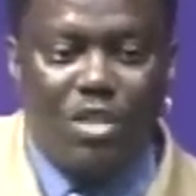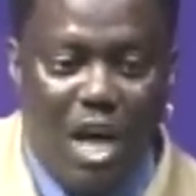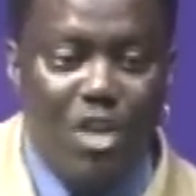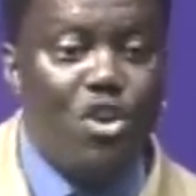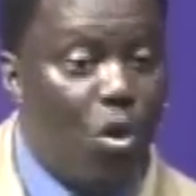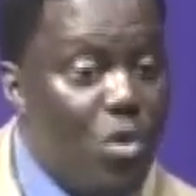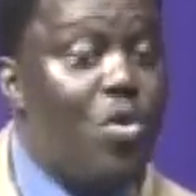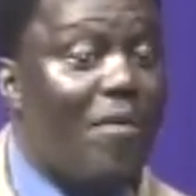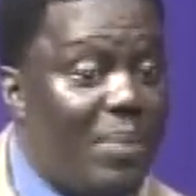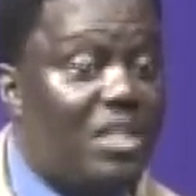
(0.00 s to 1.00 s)
Now, you know when
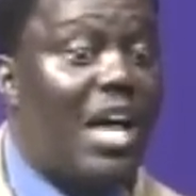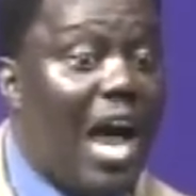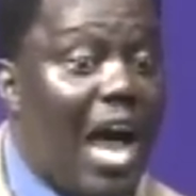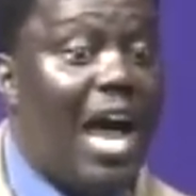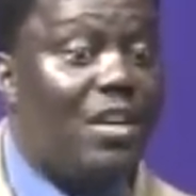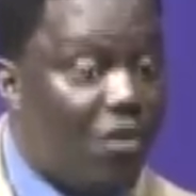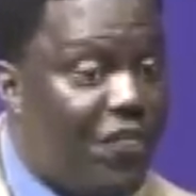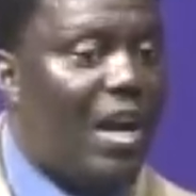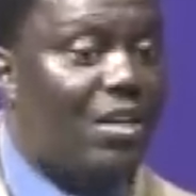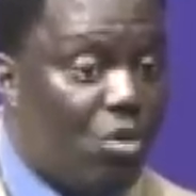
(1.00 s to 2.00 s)
you have been tired, don't
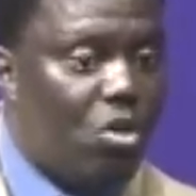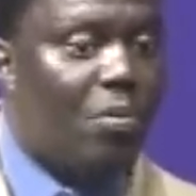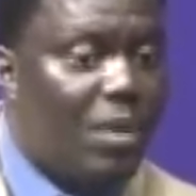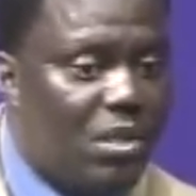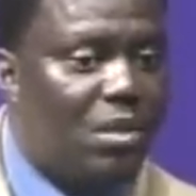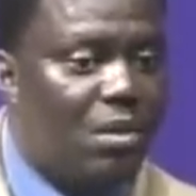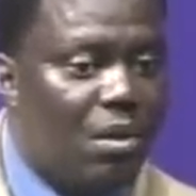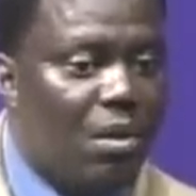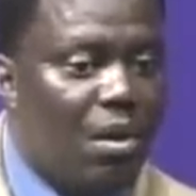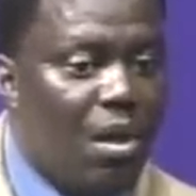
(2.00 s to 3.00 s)
feel like doing no pussy.
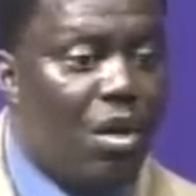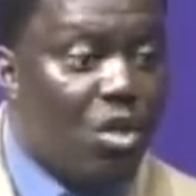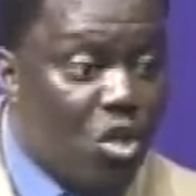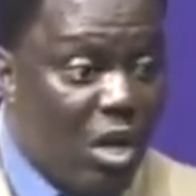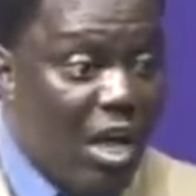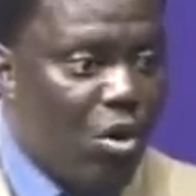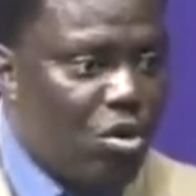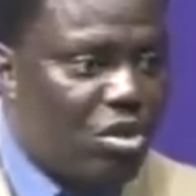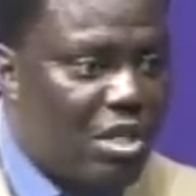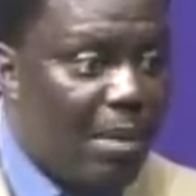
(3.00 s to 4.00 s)
You lay on
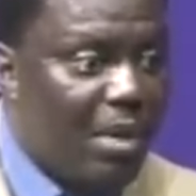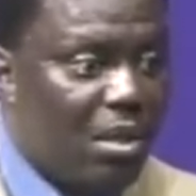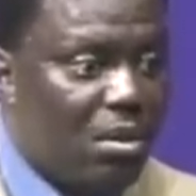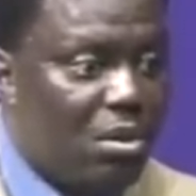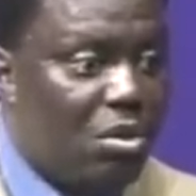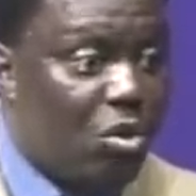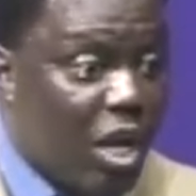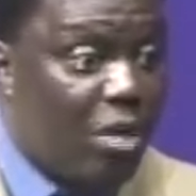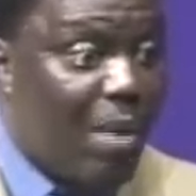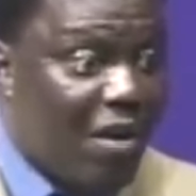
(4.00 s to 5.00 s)
your stomach, so
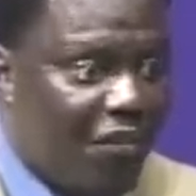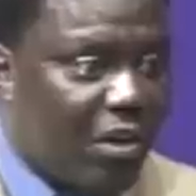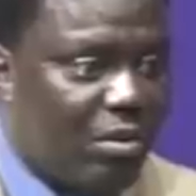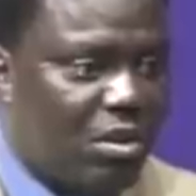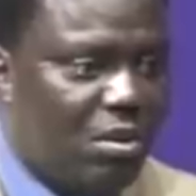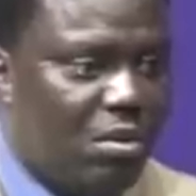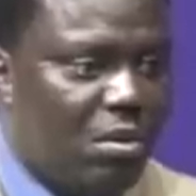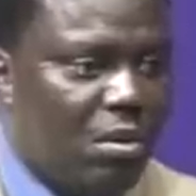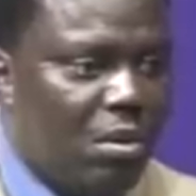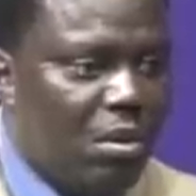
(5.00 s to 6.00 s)
can't nobody fuck with you.
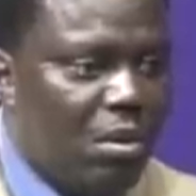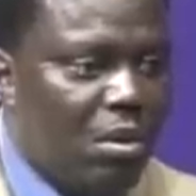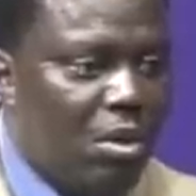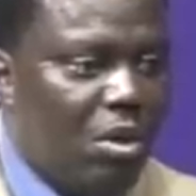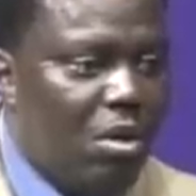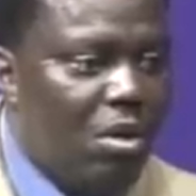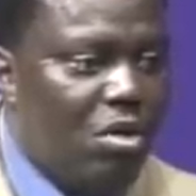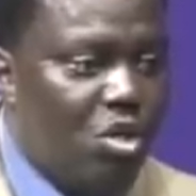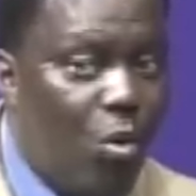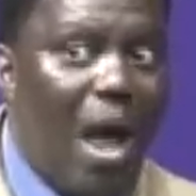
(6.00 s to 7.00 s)

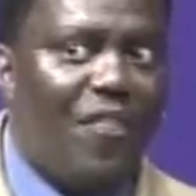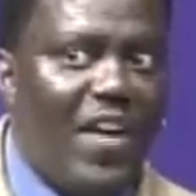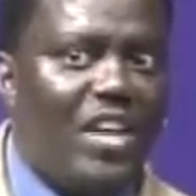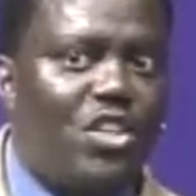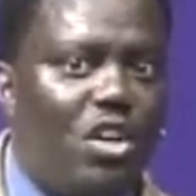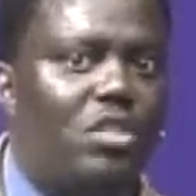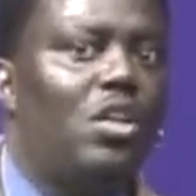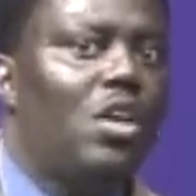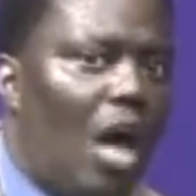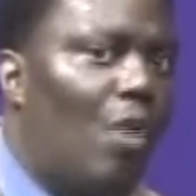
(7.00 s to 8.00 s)
Your wife asked you,
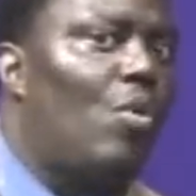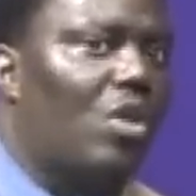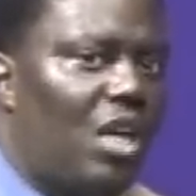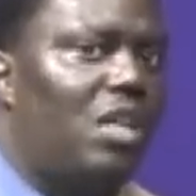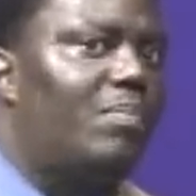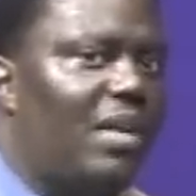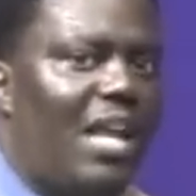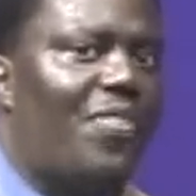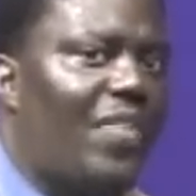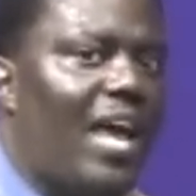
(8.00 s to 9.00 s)
I want to get a little bit
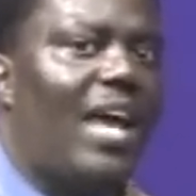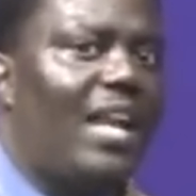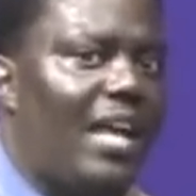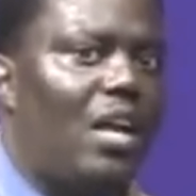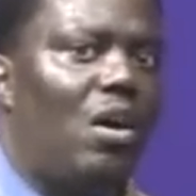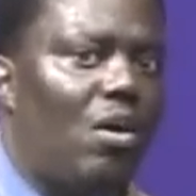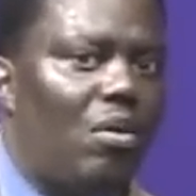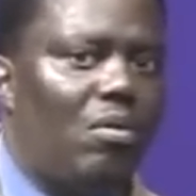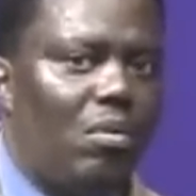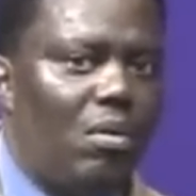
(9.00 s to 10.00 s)
of that thing later
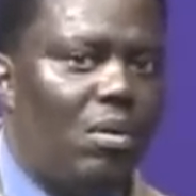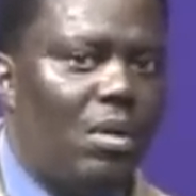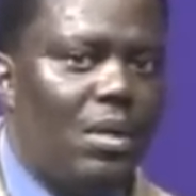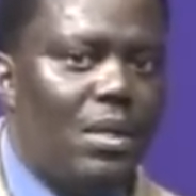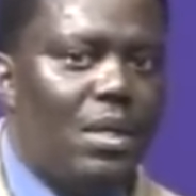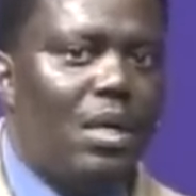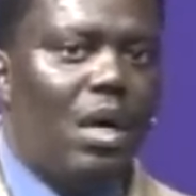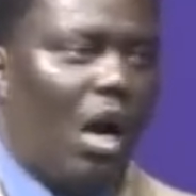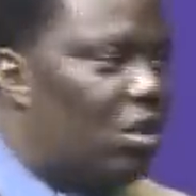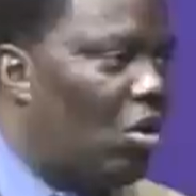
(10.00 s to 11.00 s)
on.
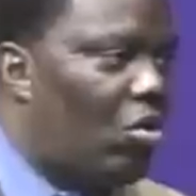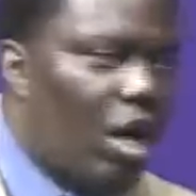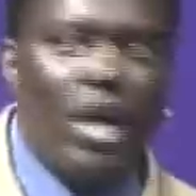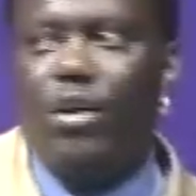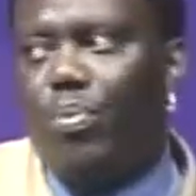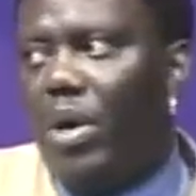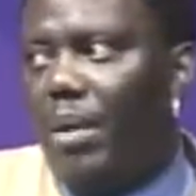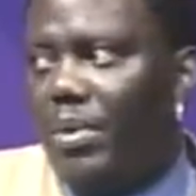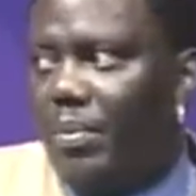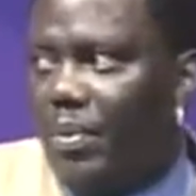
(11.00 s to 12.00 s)
I said, okay, no
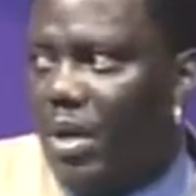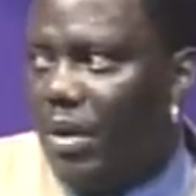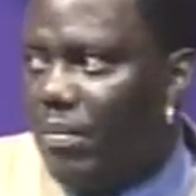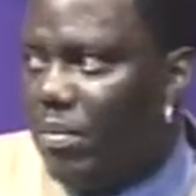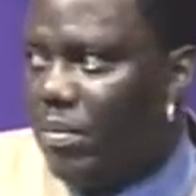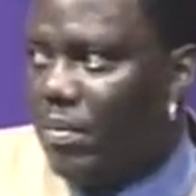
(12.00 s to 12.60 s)
problem, no problem.